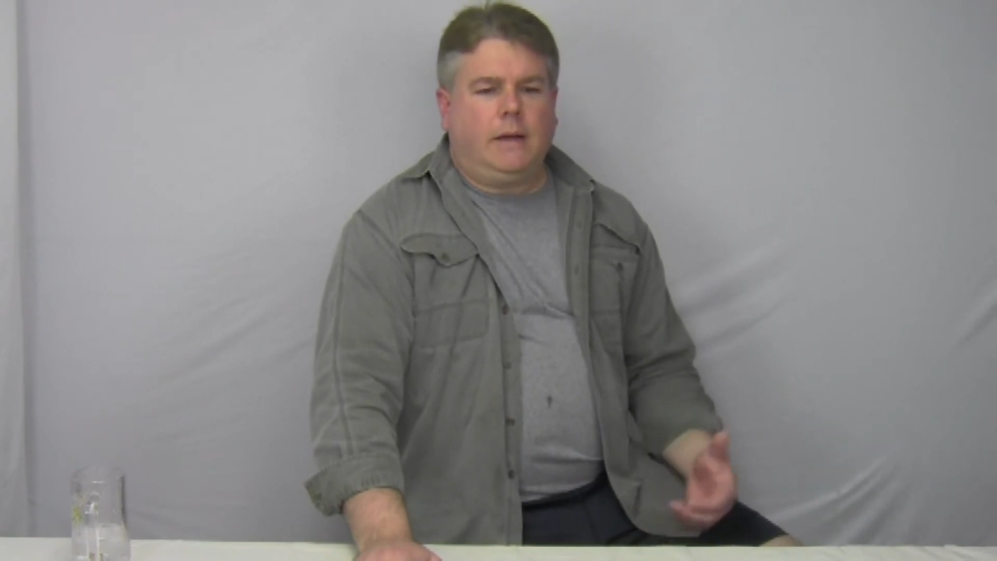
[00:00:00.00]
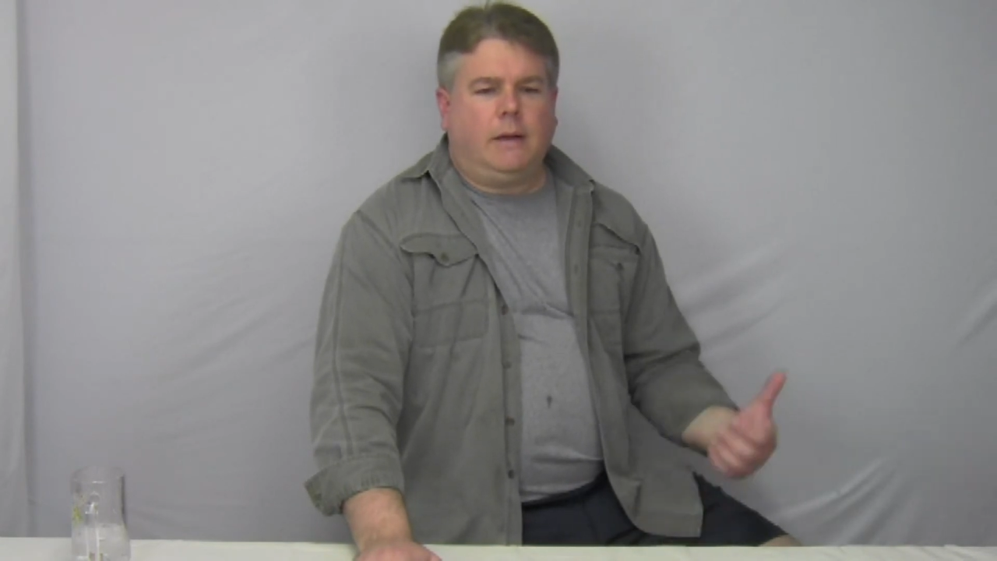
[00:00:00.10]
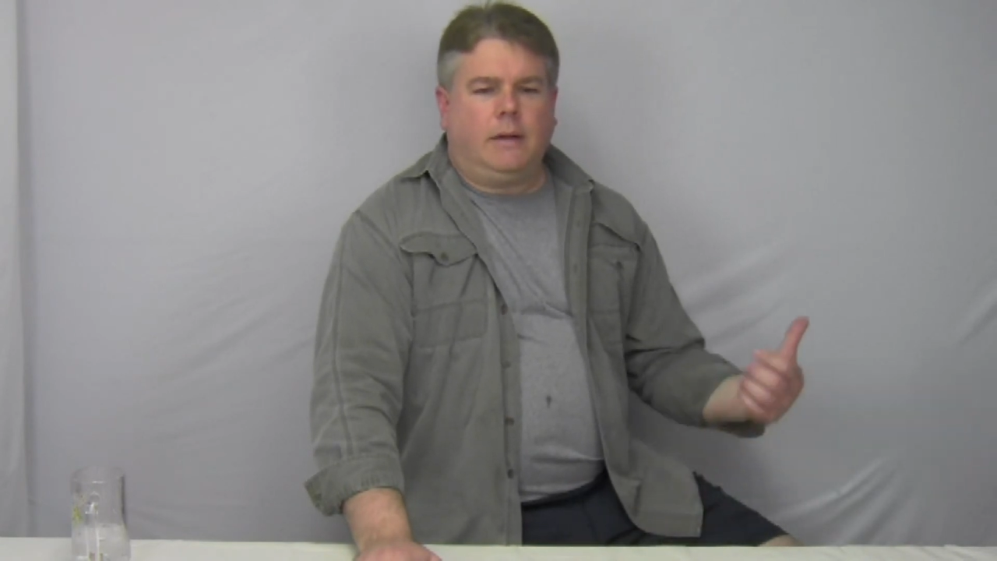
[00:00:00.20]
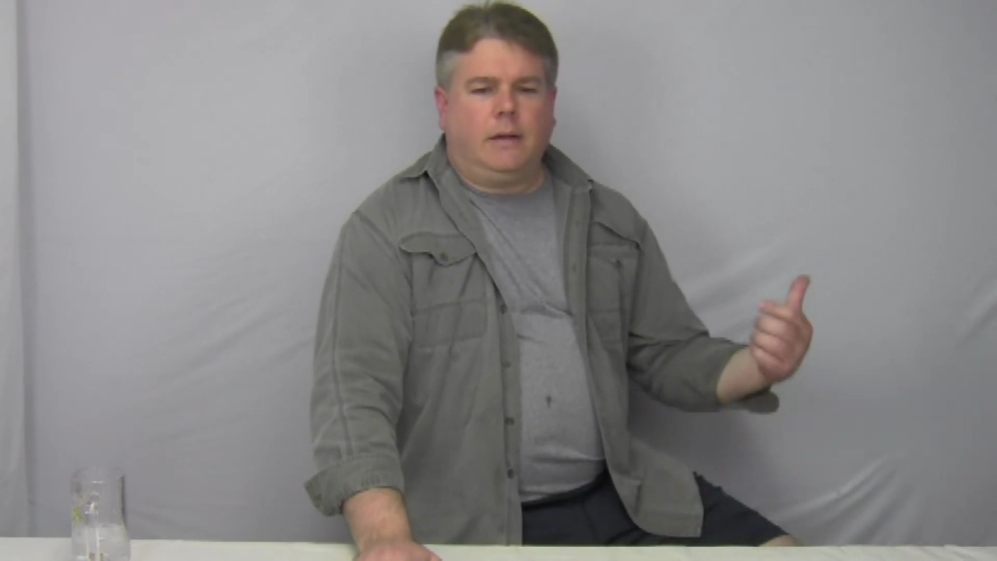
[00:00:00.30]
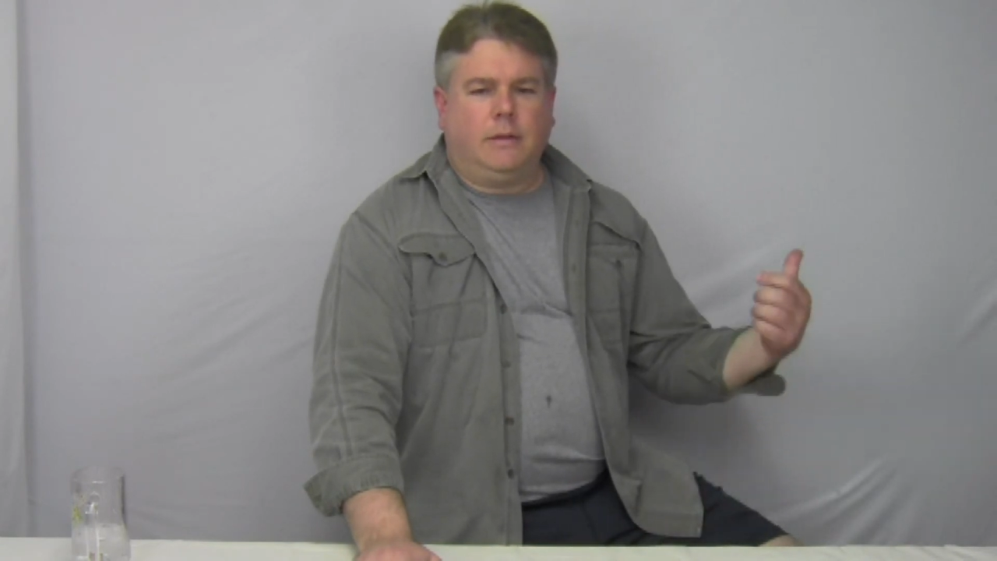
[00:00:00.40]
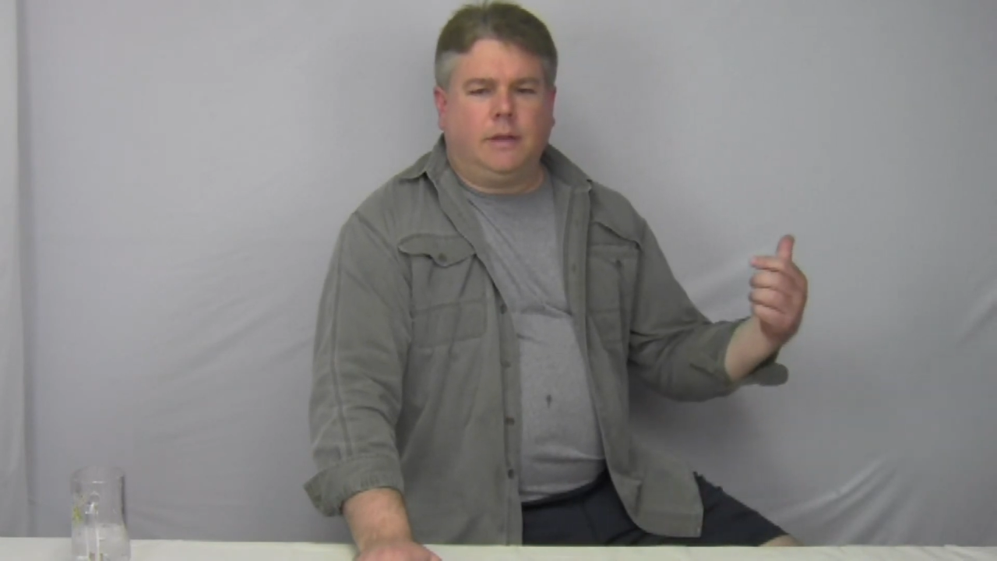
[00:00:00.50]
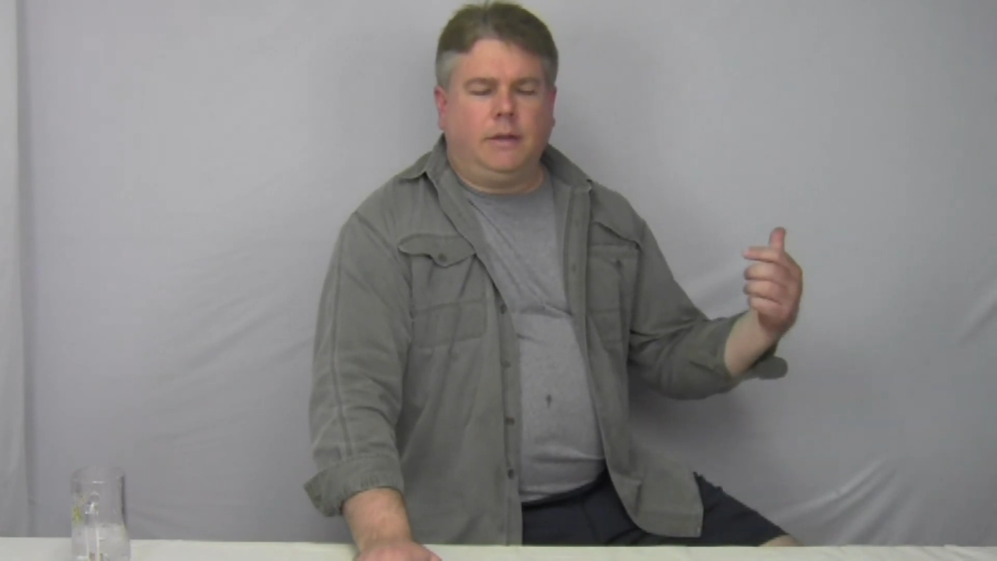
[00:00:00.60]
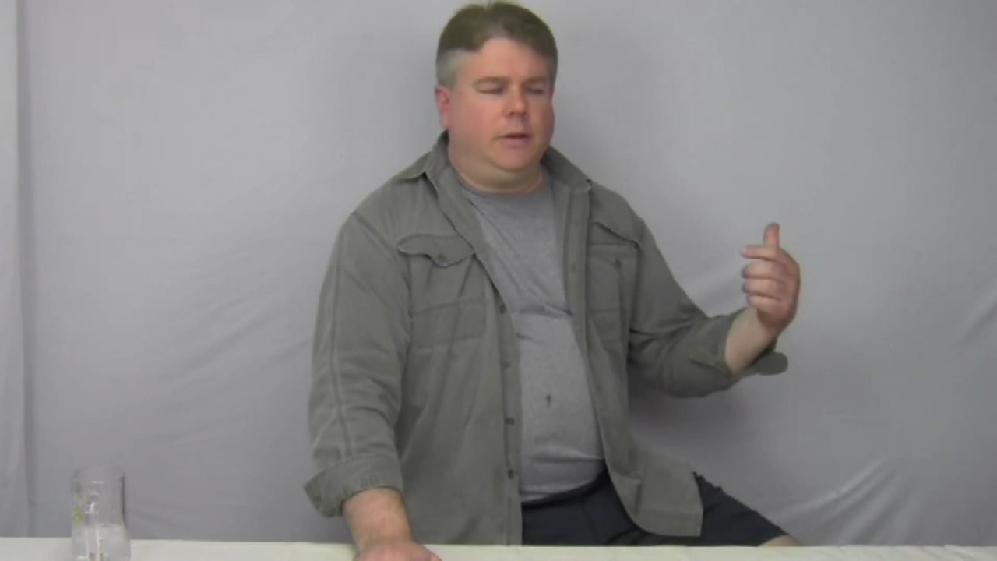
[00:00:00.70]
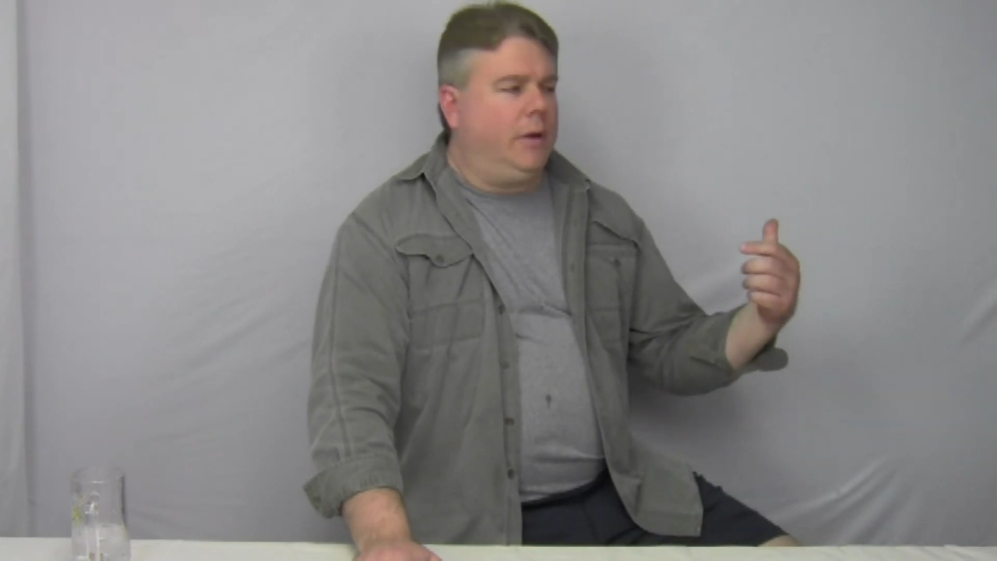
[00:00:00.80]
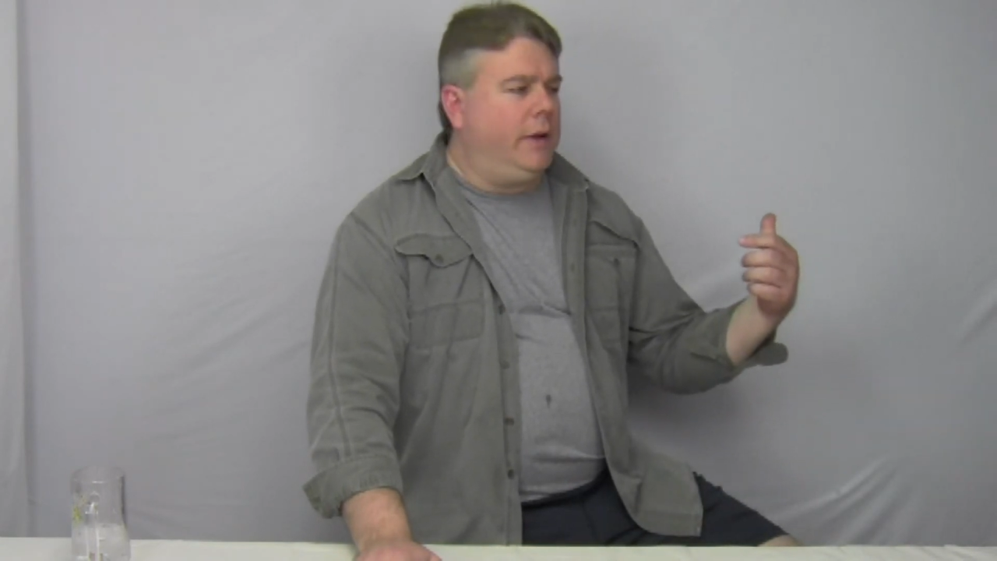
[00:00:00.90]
I was letting you